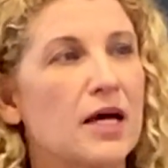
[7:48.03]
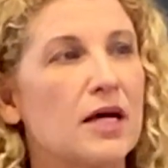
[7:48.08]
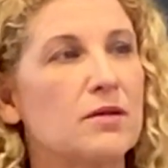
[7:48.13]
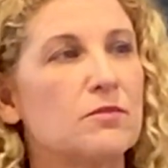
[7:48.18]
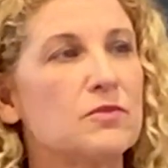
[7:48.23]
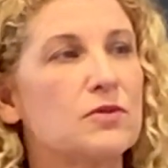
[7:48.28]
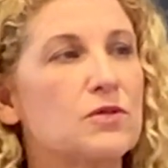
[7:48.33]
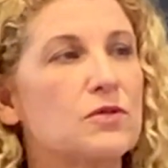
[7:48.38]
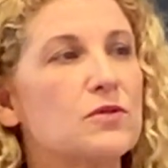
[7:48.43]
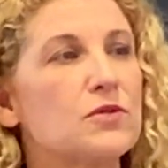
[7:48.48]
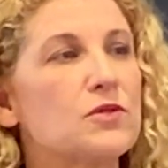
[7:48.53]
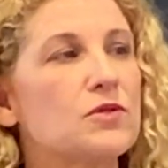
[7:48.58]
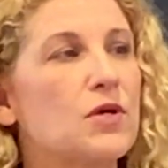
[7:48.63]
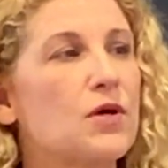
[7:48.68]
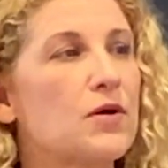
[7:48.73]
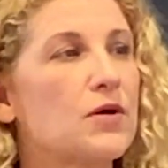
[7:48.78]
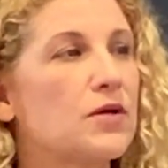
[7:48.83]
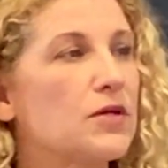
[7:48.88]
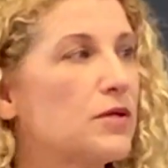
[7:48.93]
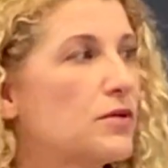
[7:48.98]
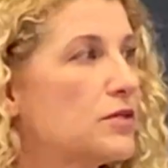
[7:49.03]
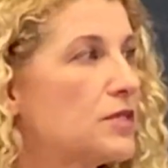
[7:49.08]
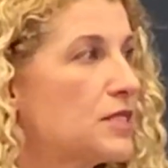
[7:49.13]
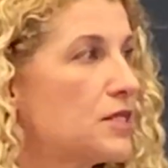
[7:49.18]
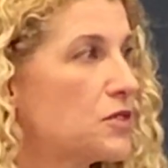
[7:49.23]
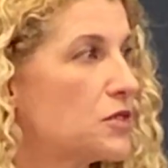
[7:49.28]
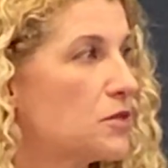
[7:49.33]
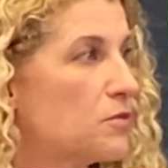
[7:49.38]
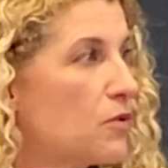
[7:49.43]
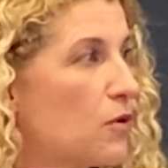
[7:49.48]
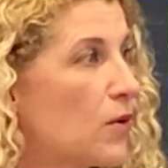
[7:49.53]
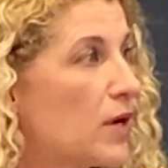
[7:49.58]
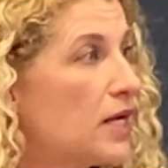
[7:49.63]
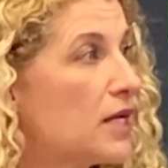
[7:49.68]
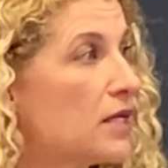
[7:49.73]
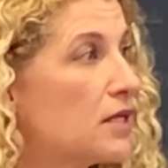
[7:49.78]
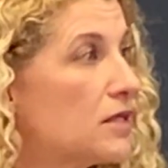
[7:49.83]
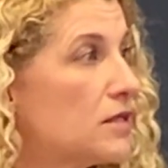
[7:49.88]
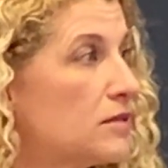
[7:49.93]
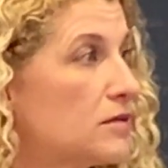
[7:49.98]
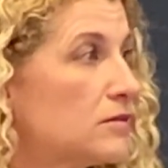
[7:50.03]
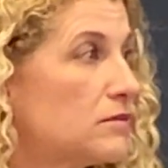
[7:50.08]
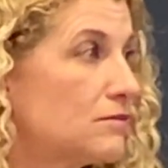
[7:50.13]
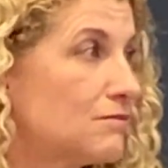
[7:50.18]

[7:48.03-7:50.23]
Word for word: I'm so sorry you're disappointed.